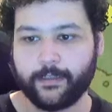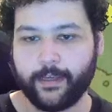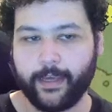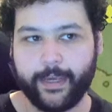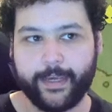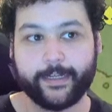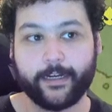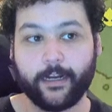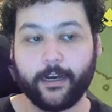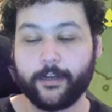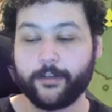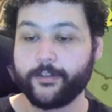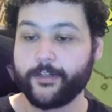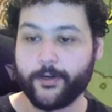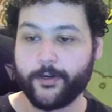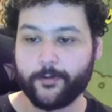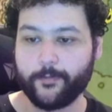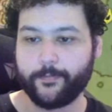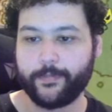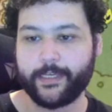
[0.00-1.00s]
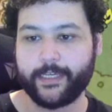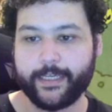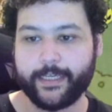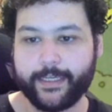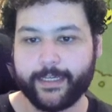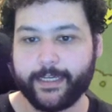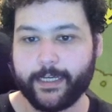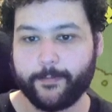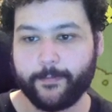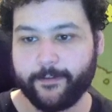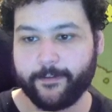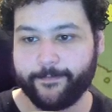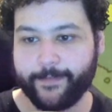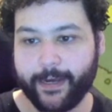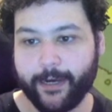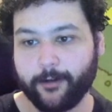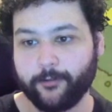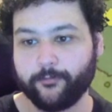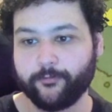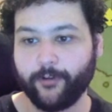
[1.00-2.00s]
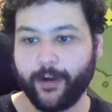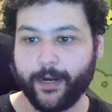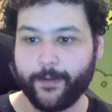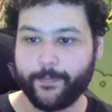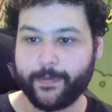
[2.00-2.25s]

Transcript: An unknown P can be found right